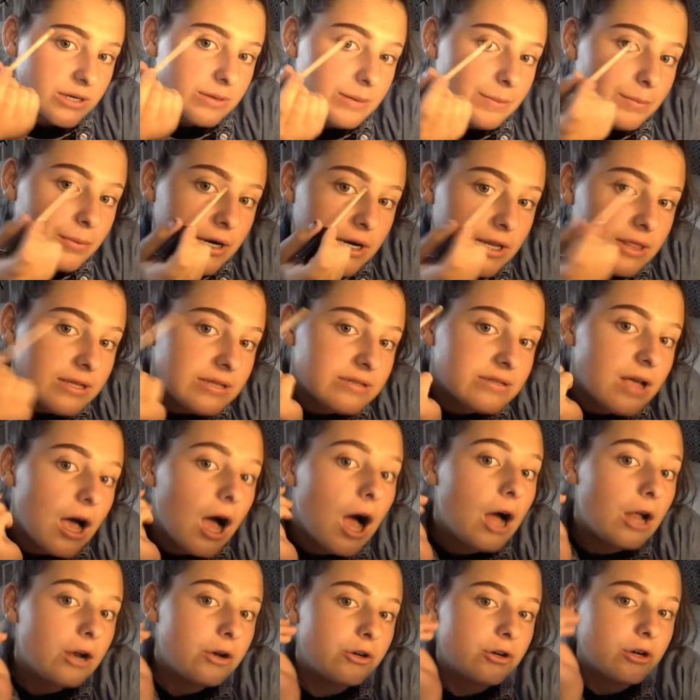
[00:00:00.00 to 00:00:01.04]
going to be putting this
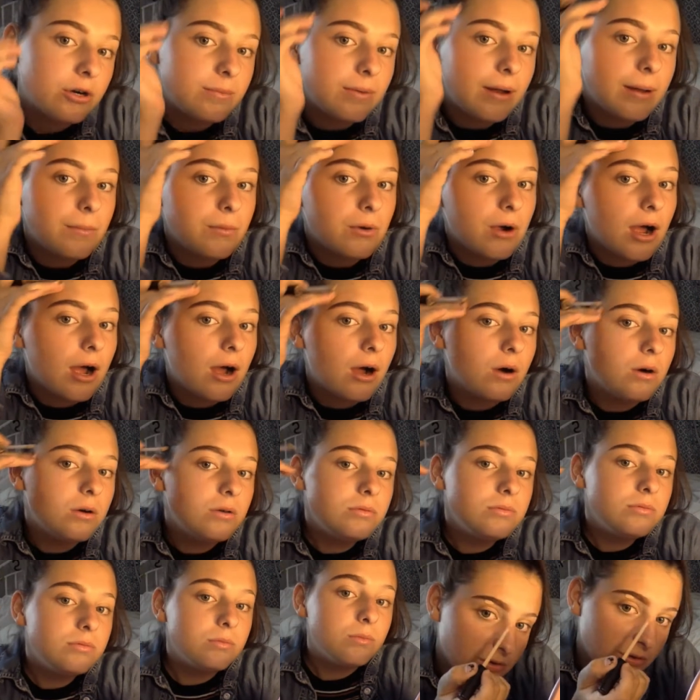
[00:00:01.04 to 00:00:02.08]
under my brow
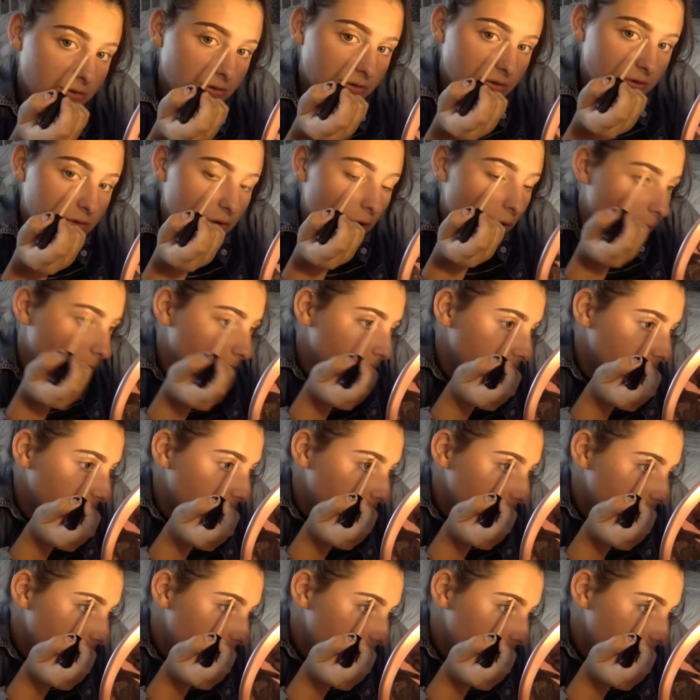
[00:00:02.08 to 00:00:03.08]
to sculpt it.